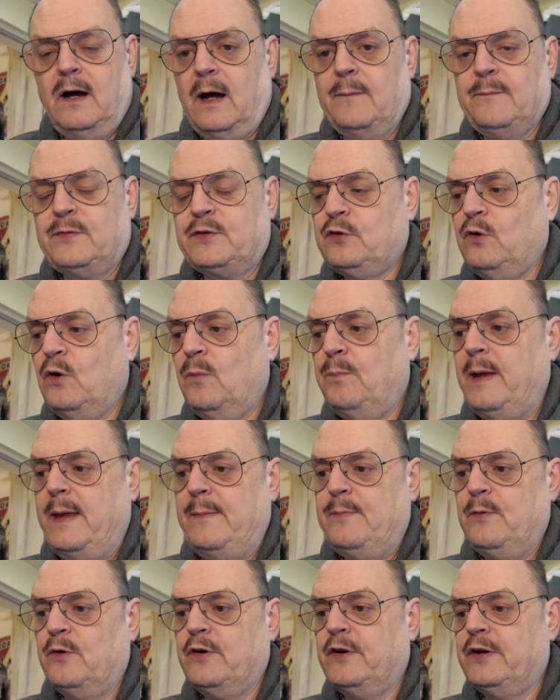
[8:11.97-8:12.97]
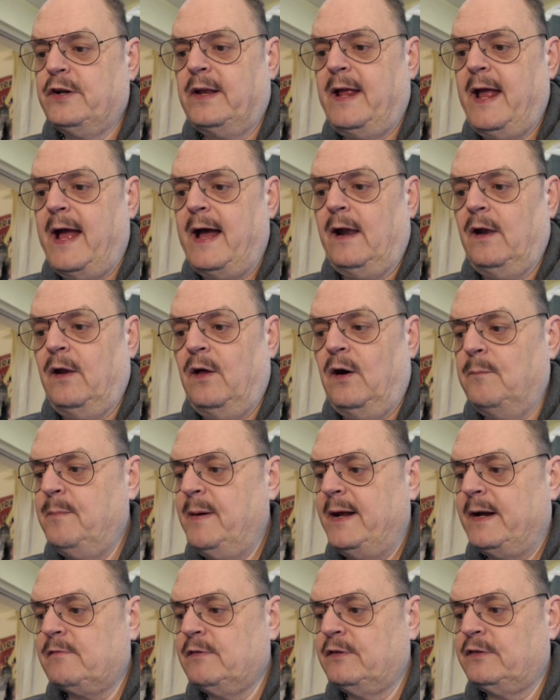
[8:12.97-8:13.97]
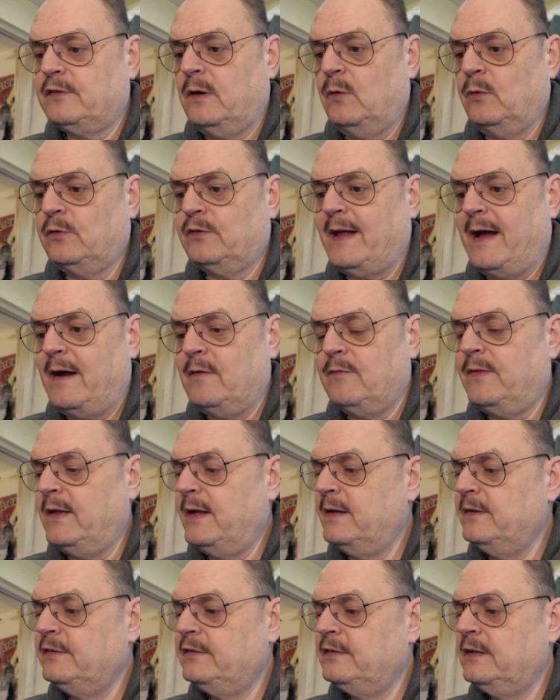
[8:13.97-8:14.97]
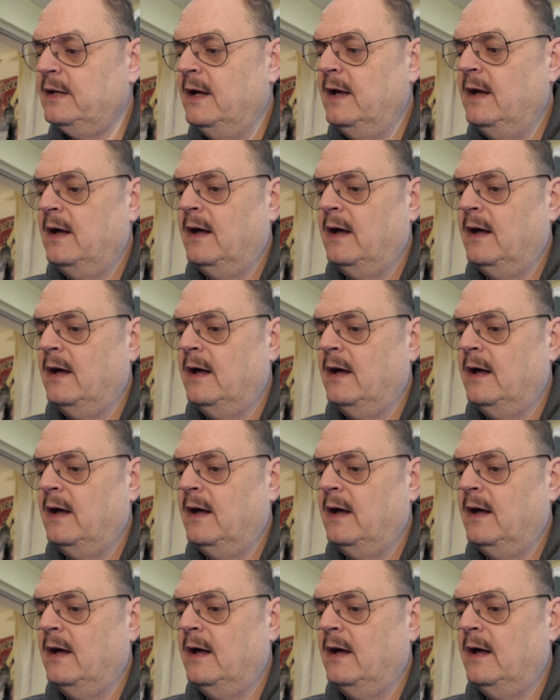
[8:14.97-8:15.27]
I'm sure people could get a lot better results out of this.